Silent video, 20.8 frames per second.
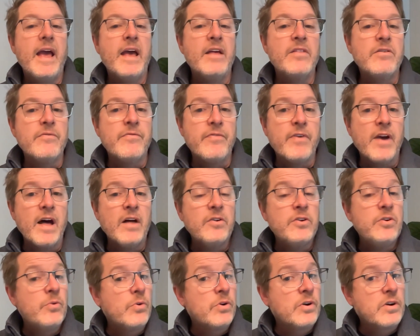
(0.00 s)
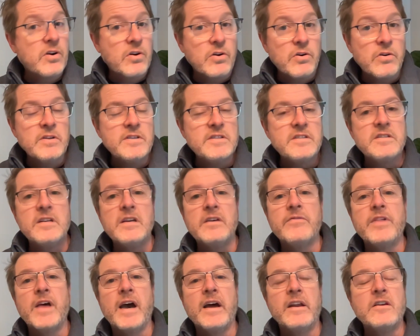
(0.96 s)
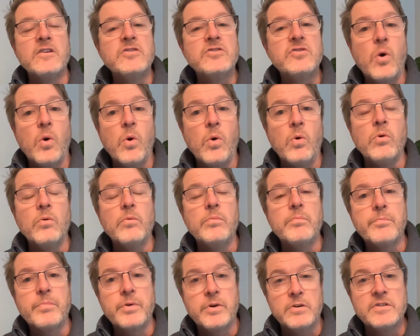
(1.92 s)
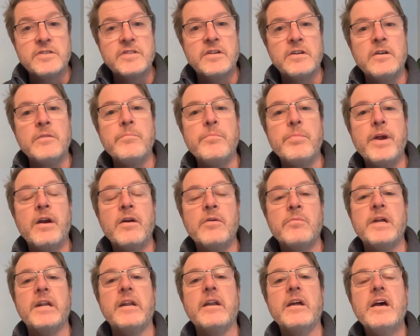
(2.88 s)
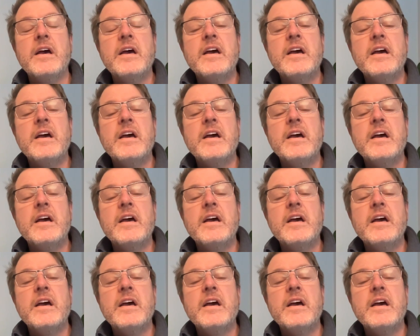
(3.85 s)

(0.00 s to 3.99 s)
And the value or currency of that is whole person impairment.